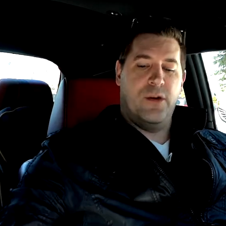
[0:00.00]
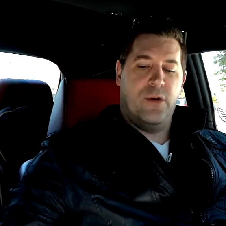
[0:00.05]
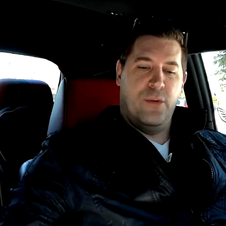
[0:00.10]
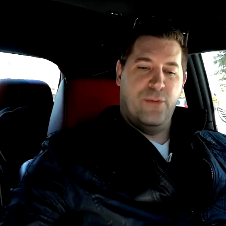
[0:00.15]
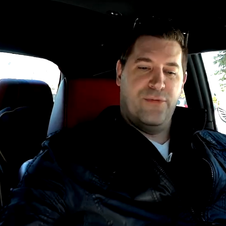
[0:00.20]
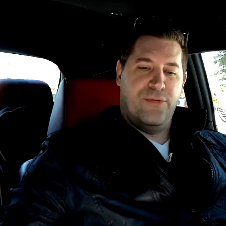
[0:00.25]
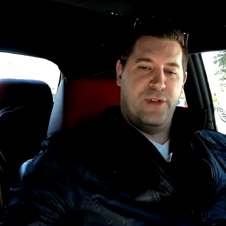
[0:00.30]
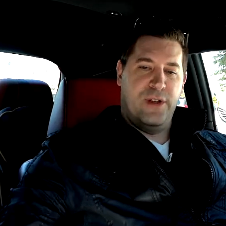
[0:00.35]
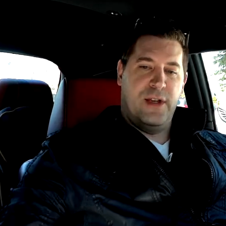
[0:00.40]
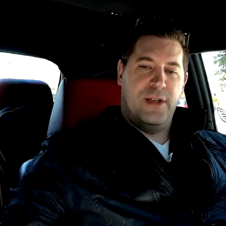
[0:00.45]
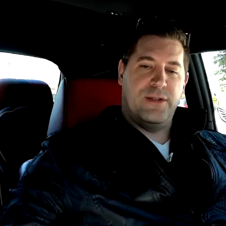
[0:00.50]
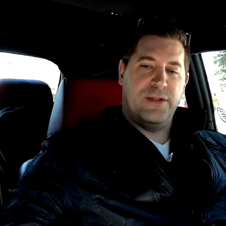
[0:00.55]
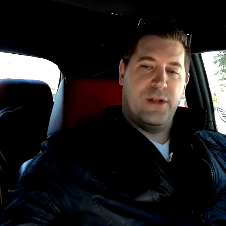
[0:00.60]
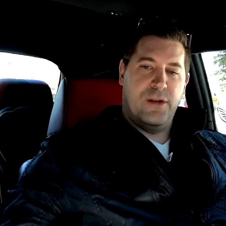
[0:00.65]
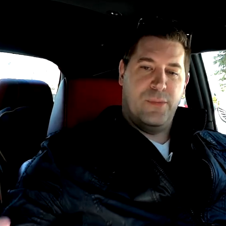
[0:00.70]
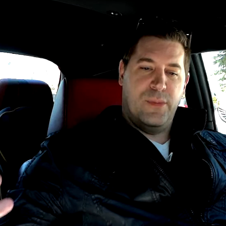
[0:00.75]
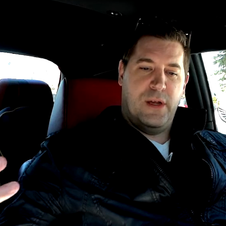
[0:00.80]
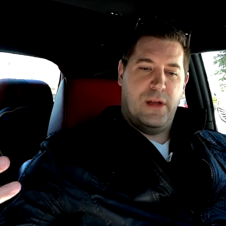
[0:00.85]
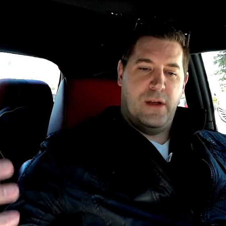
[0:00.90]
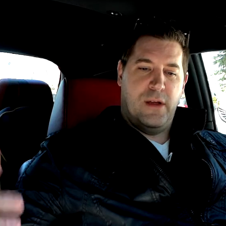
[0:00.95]
Hopefully it's
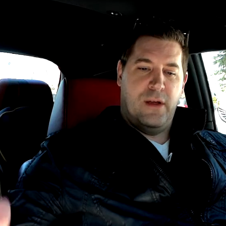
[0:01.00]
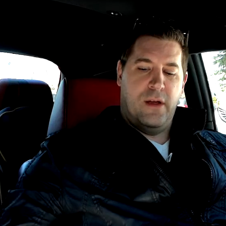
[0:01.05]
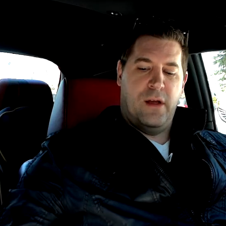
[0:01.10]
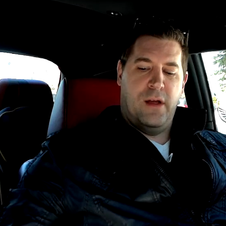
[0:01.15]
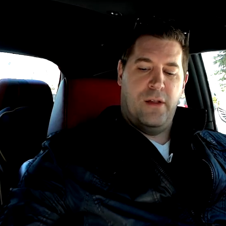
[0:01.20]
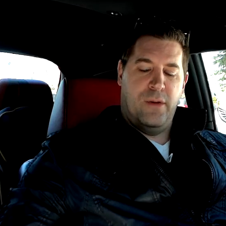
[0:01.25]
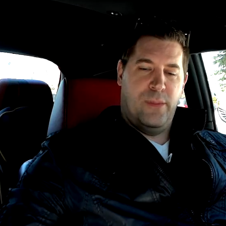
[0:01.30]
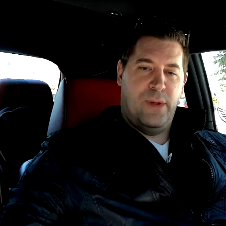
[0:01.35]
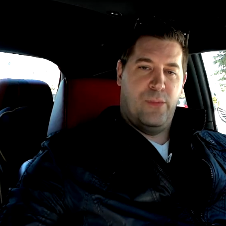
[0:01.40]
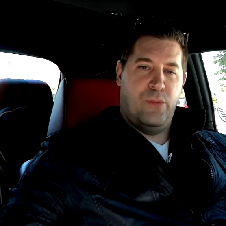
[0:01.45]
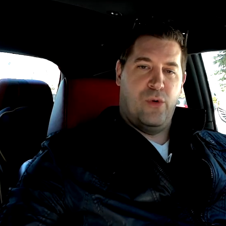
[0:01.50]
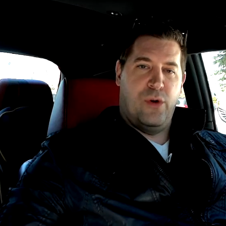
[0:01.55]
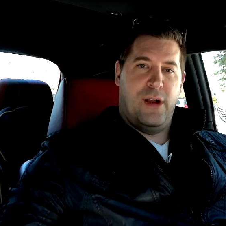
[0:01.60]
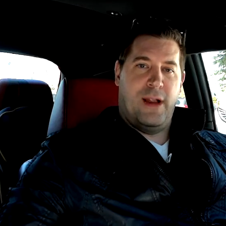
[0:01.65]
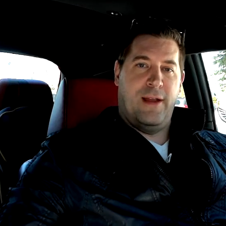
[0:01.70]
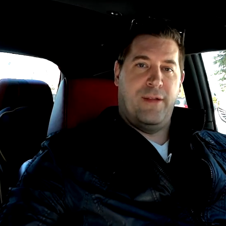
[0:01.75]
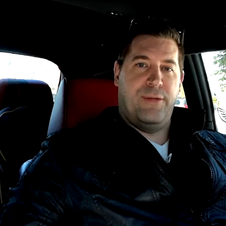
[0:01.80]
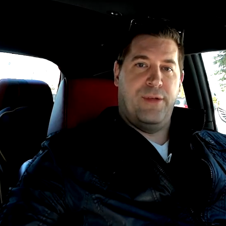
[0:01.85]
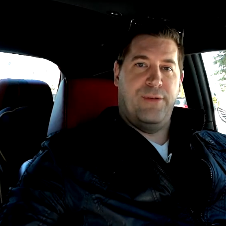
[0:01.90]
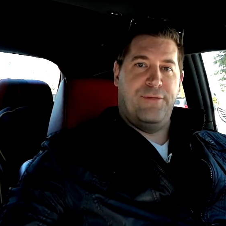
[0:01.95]
going to be a little bit more
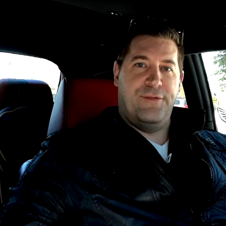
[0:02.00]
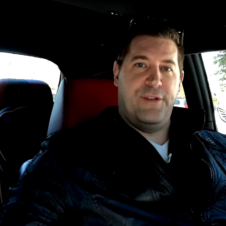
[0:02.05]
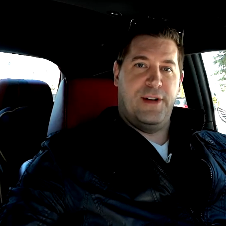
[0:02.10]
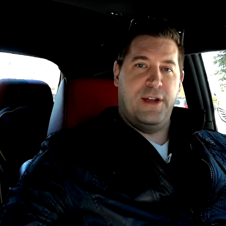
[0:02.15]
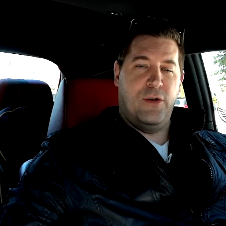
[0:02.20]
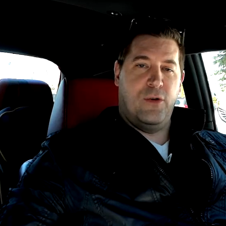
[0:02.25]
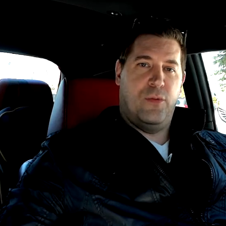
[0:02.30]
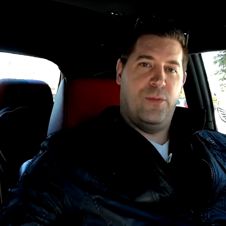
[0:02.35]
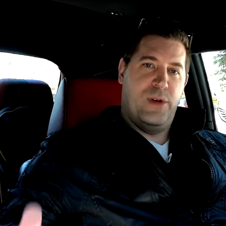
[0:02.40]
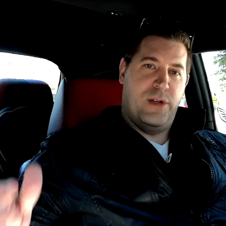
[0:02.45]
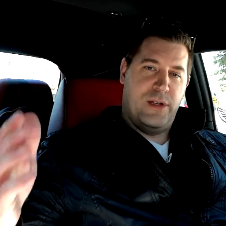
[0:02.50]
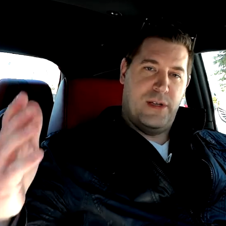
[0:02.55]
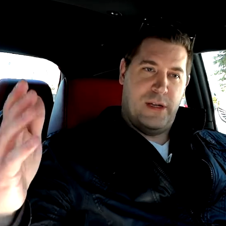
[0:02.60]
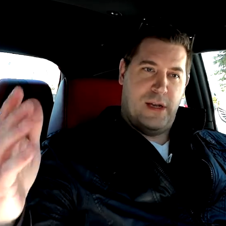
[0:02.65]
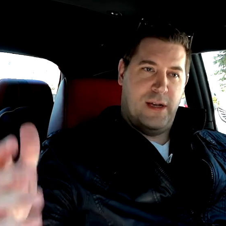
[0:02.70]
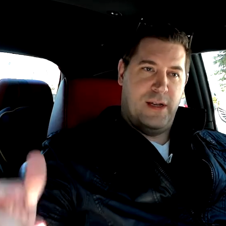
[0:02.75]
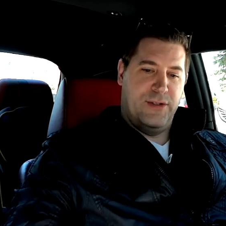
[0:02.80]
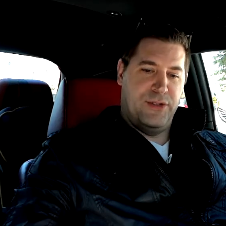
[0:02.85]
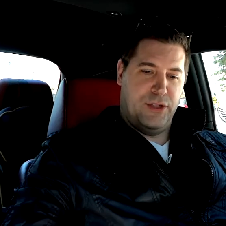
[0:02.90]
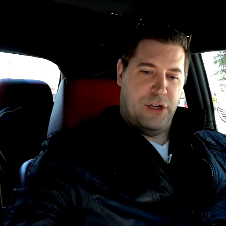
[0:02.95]
lengthy video, but
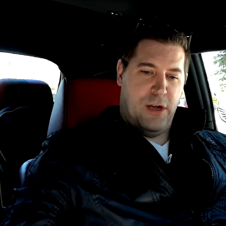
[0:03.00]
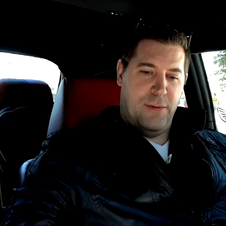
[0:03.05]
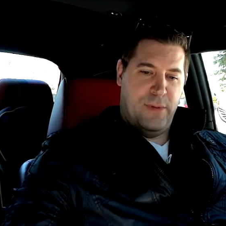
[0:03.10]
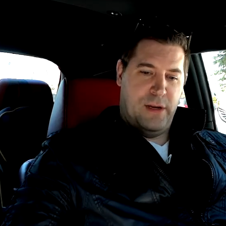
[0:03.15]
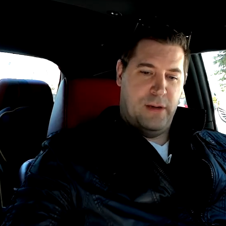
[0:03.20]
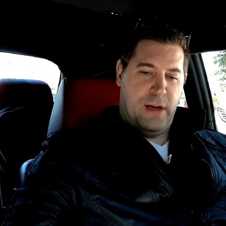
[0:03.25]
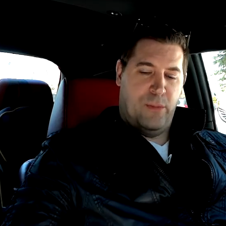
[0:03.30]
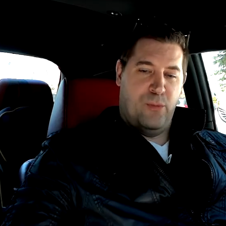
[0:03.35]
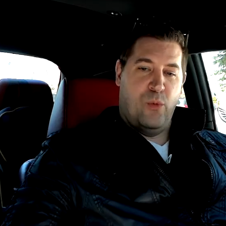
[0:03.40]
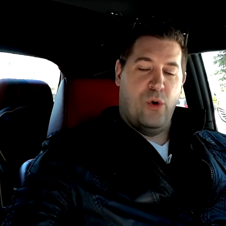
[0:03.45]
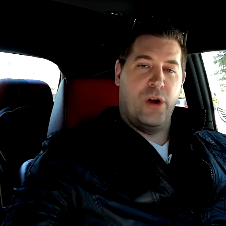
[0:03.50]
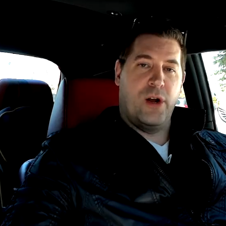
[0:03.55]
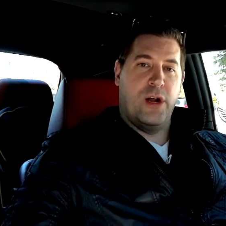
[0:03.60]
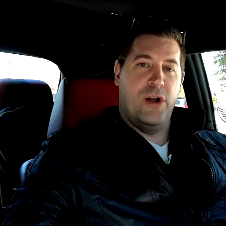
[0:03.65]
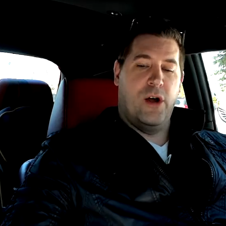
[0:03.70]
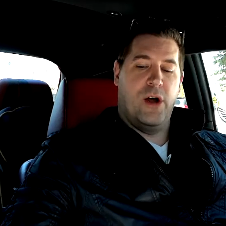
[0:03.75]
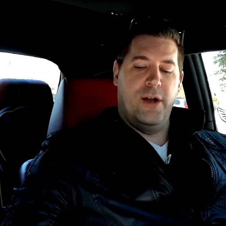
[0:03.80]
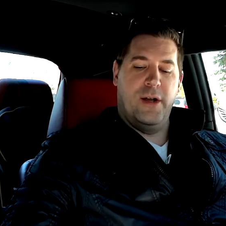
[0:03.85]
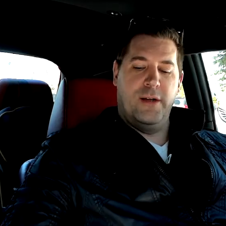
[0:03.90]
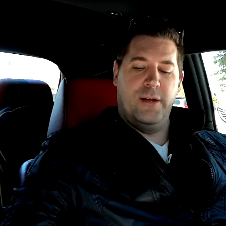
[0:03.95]
it's coming. I'm
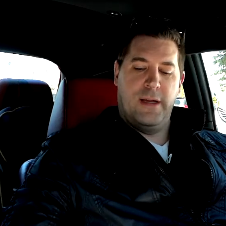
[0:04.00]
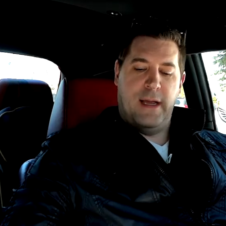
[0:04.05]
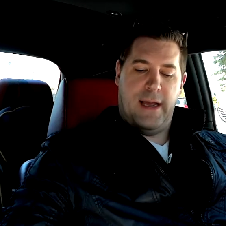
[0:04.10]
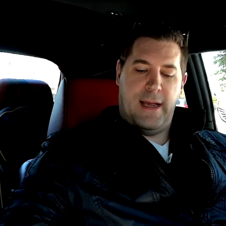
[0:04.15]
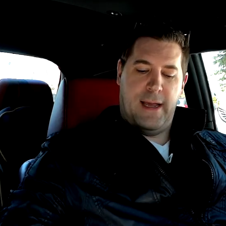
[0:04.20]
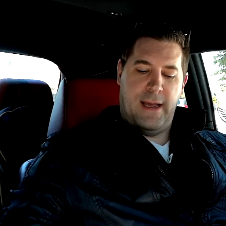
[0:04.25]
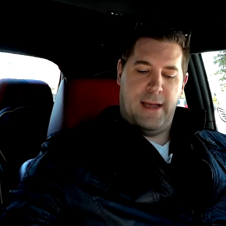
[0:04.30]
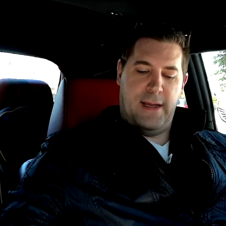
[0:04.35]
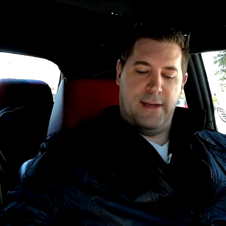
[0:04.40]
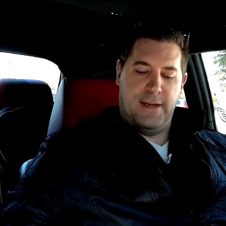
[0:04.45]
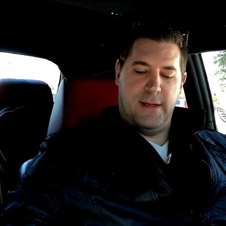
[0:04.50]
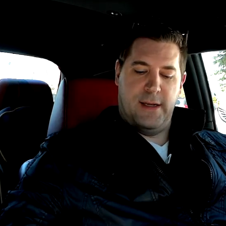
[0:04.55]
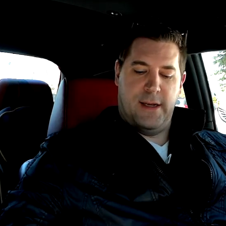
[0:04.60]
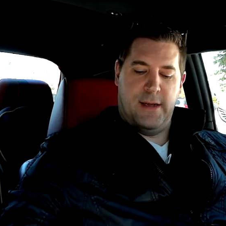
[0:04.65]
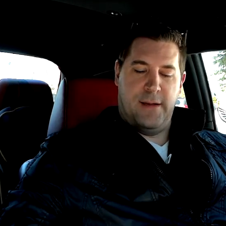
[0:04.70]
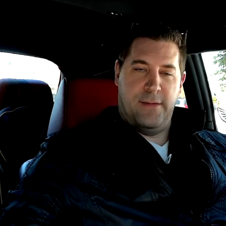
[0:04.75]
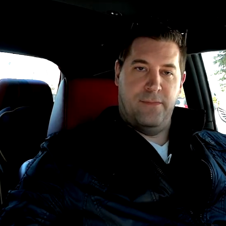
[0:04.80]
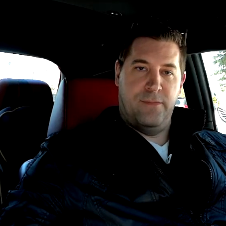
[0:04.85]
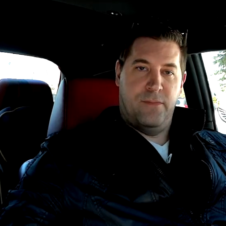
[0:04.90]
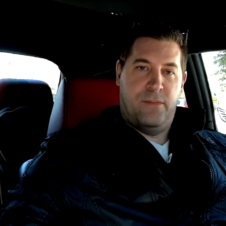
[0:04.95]
working on it, and
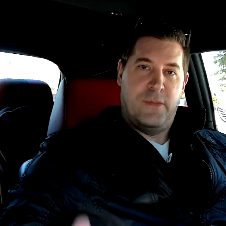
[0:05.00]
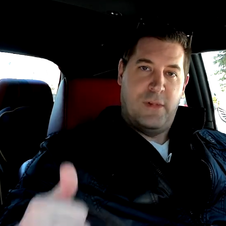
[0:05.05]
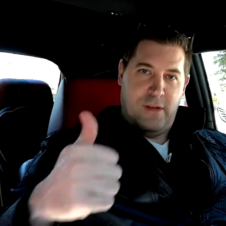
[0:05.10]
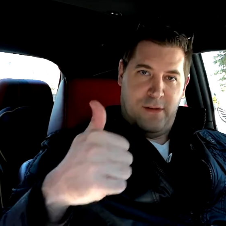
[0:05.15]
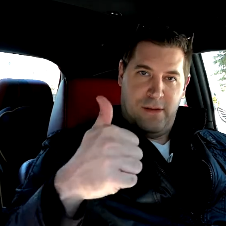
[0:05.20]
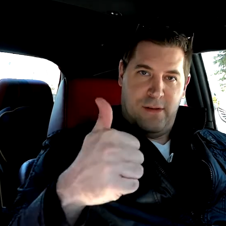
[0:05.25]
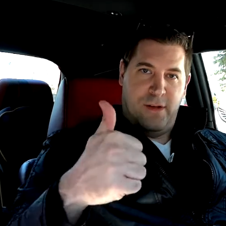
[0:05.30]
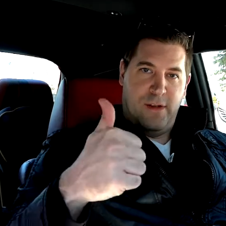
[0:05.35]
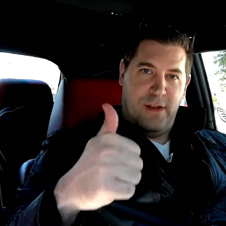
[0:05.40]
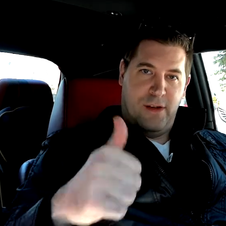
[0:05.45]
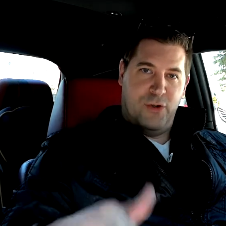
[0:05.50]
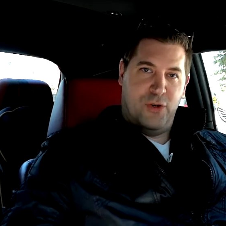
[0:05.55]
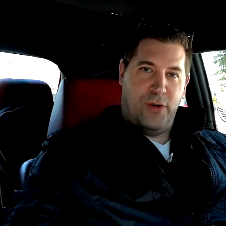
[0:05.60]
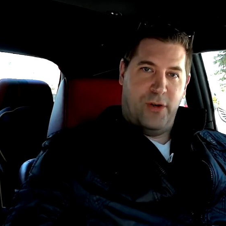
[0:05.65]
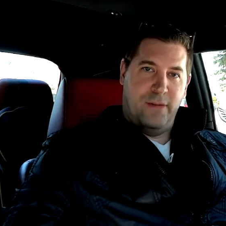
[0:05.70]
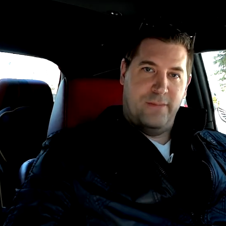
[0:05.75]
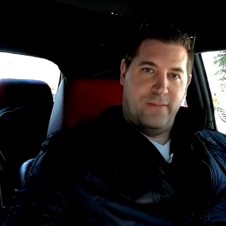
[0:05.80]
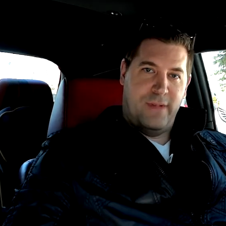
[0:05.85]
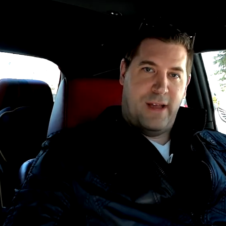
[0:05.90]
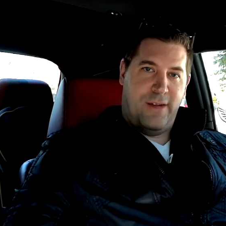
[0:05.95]
enjoy.
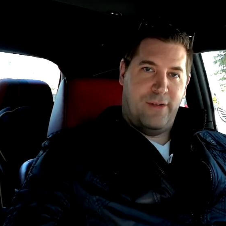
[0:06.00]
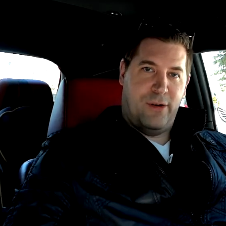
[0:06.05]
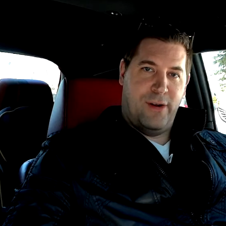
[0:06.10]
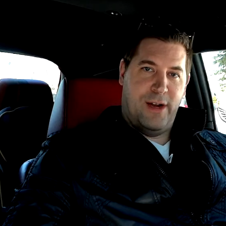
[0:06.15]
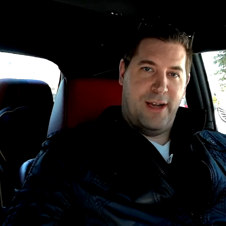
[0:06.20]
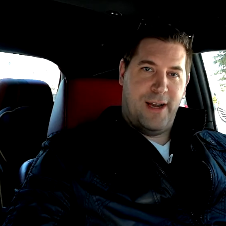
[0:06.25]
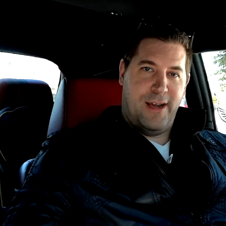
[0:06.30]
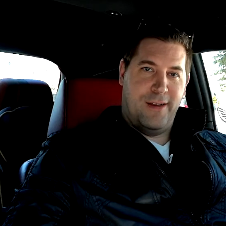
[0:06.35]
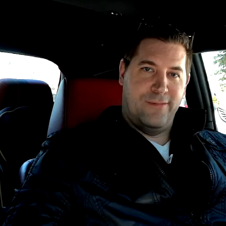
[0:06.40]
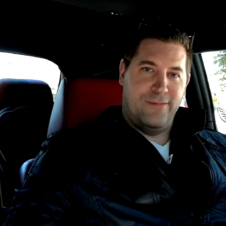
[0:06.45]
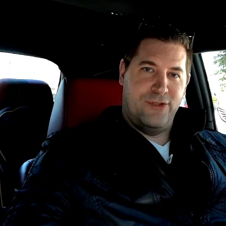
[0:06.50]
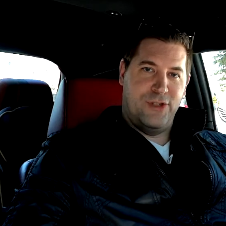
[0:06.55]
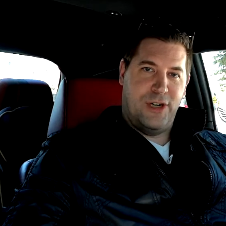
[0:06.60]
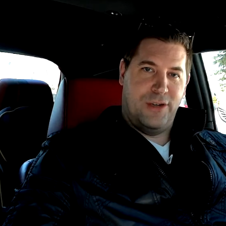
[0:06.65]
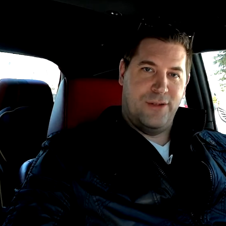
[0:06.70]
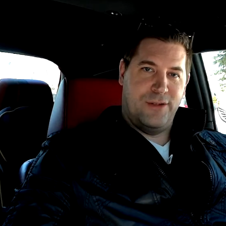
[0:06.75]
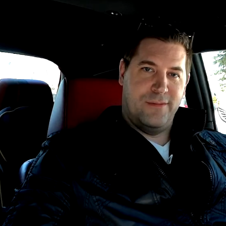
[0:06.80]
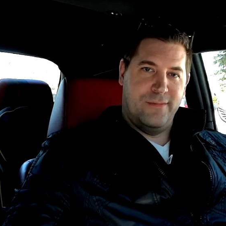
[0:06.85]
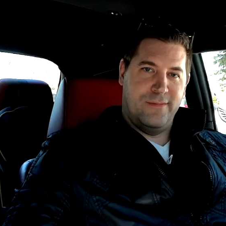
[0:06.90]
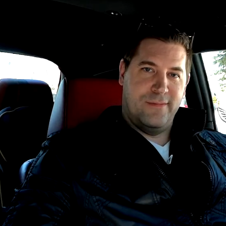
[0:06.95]
Have a great day. Cheers.